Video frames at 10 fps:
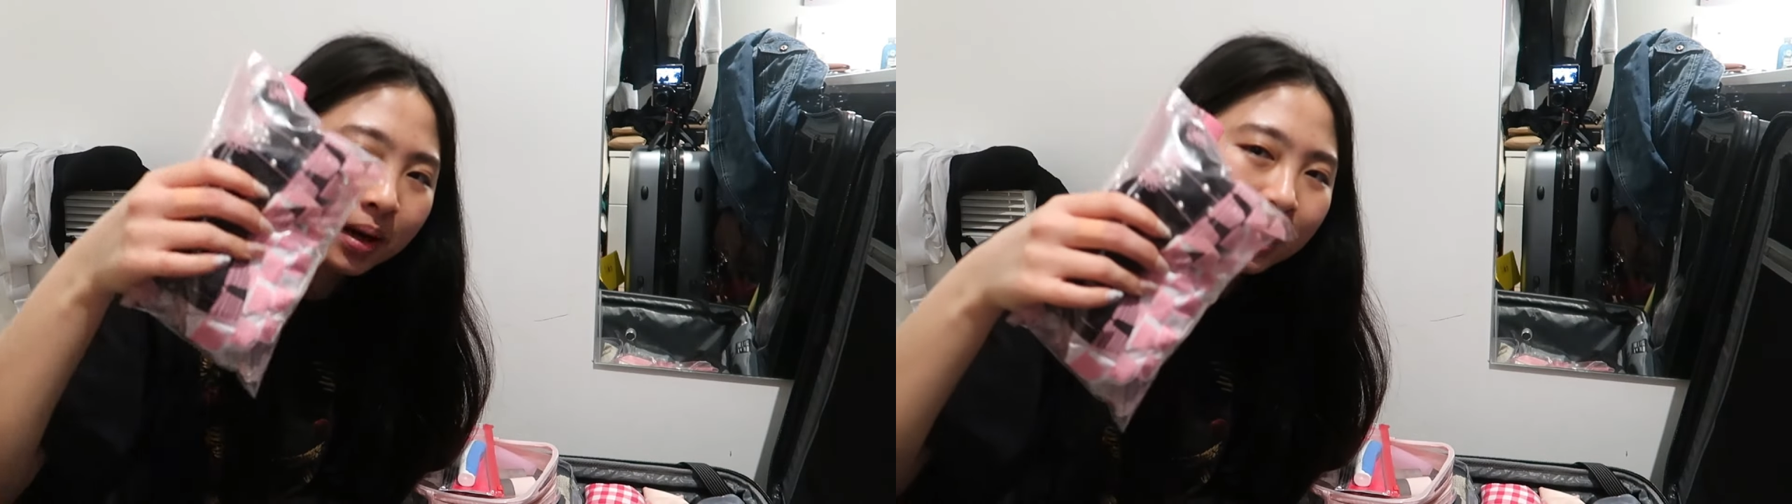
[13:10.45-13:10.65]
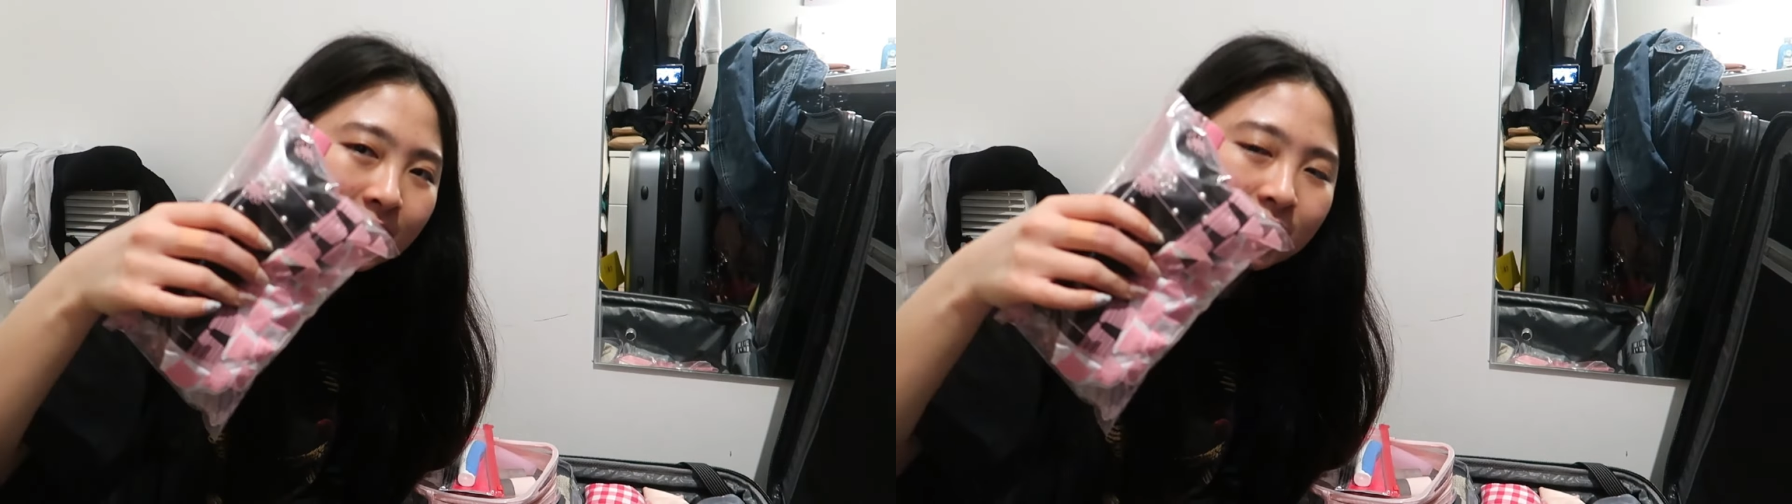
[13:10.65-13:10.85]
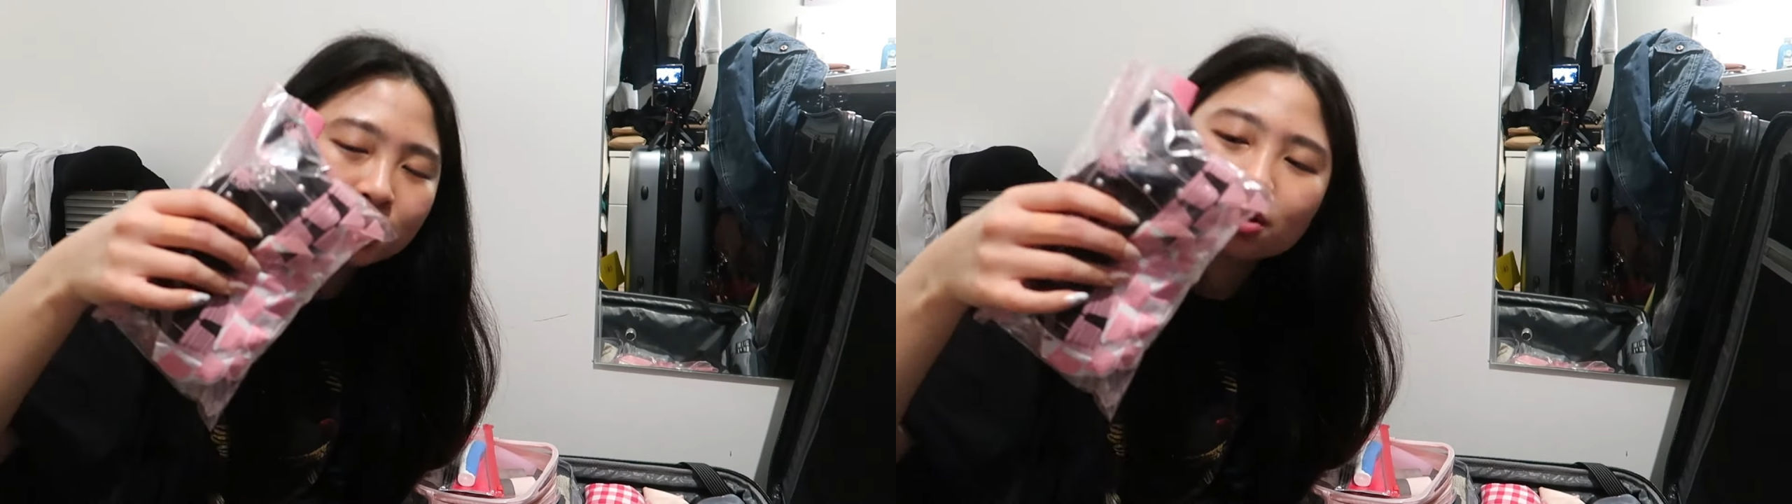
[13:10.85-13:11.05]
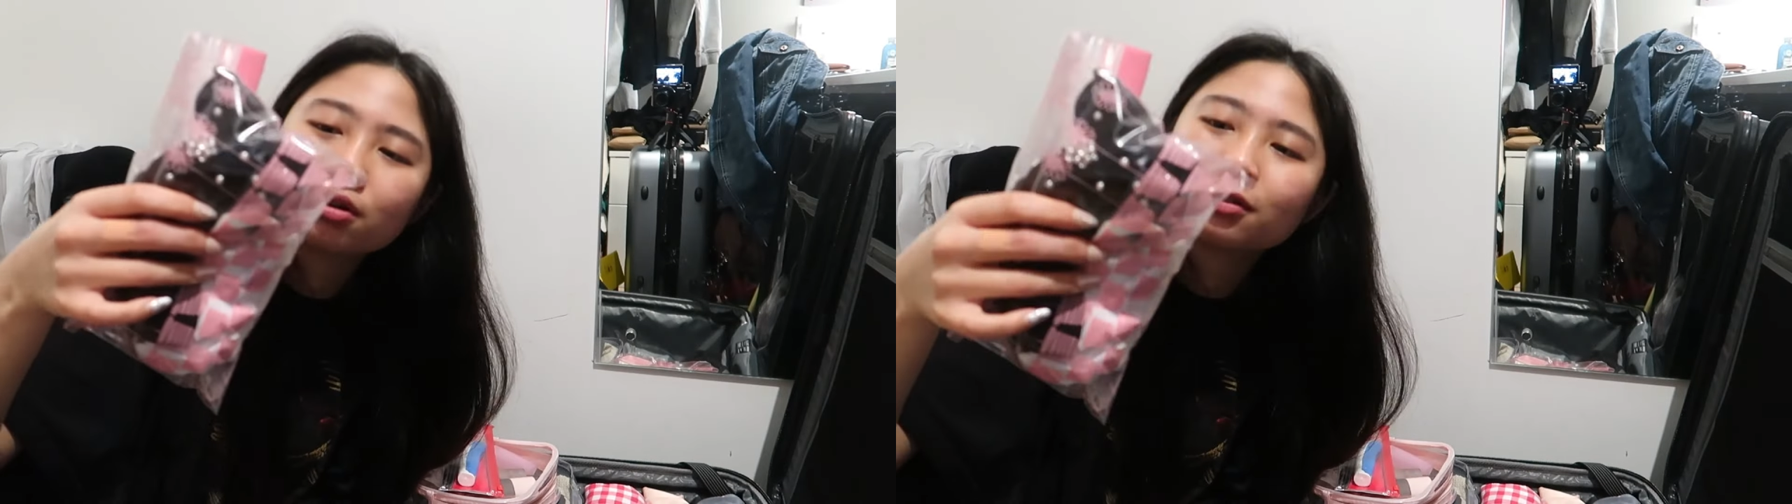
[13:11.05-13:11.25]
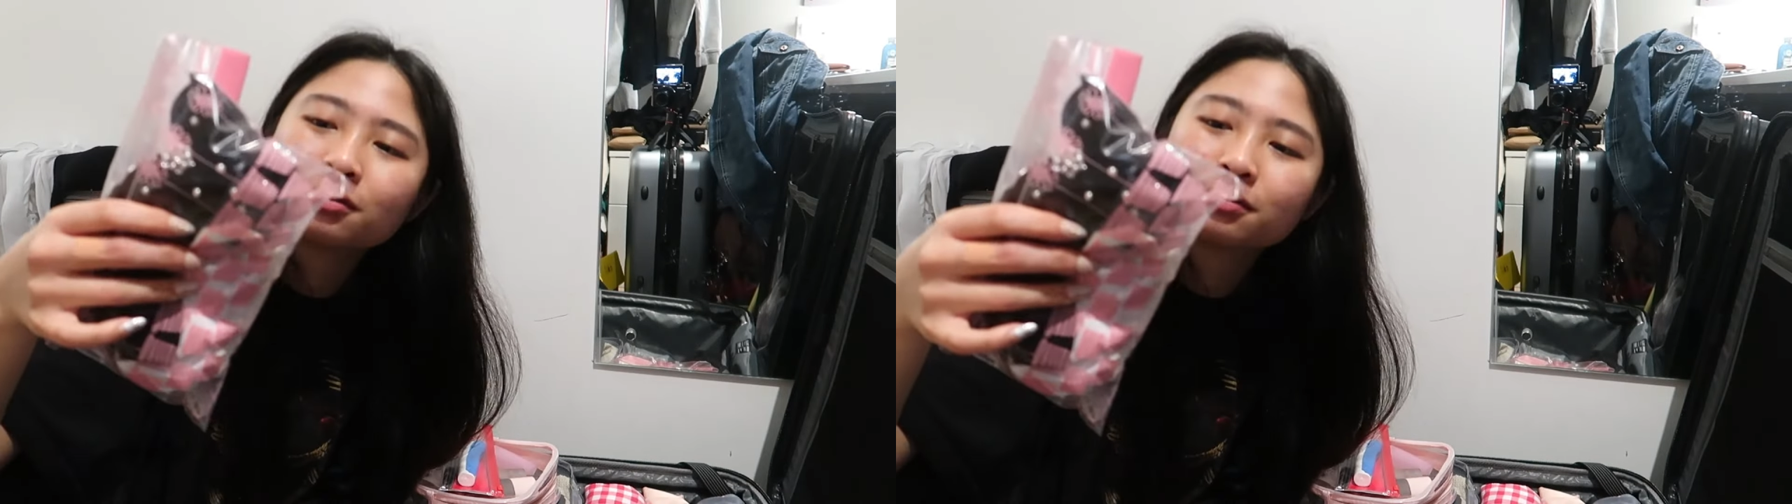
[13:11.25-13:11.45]
package
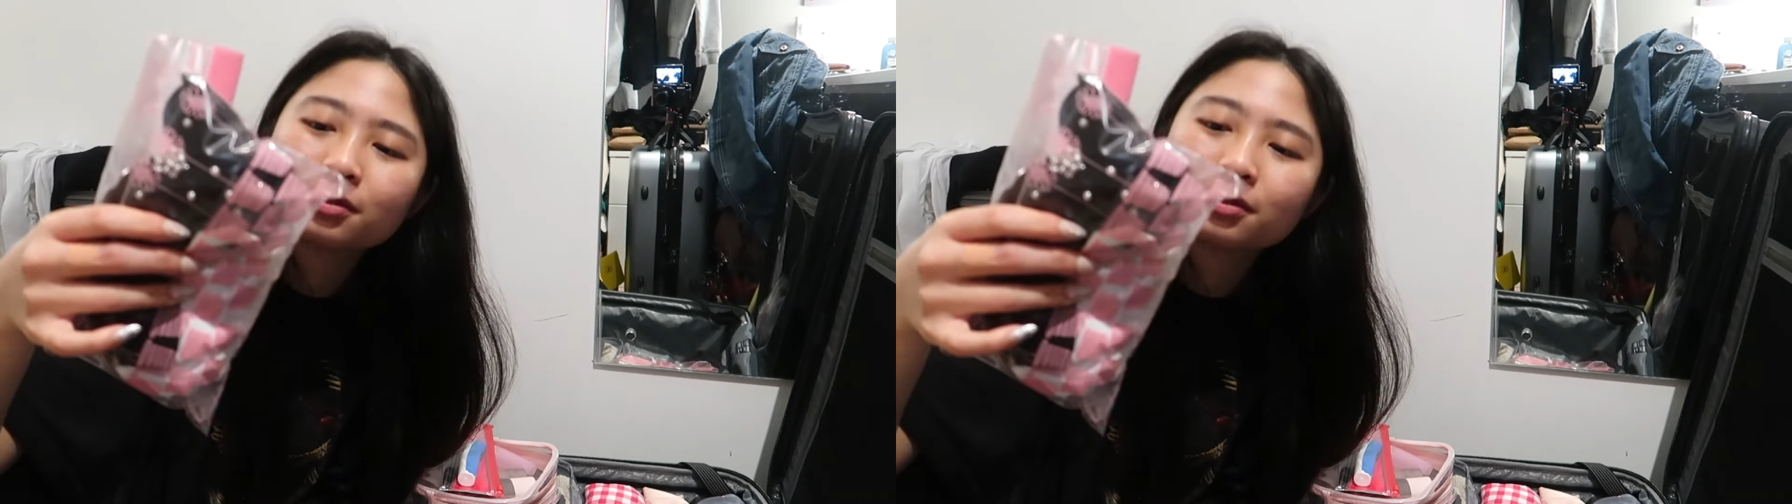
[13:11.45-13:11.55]
of